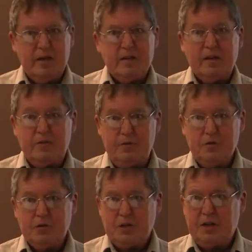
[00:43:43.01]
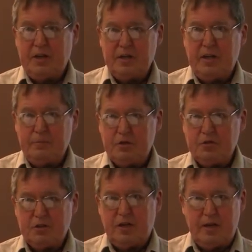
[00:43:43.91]
that a future king named
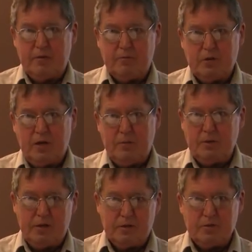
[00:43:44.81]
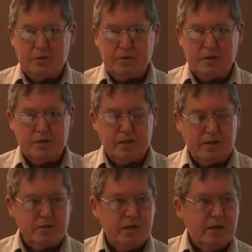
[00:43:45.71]
Josiah will come here and do these things.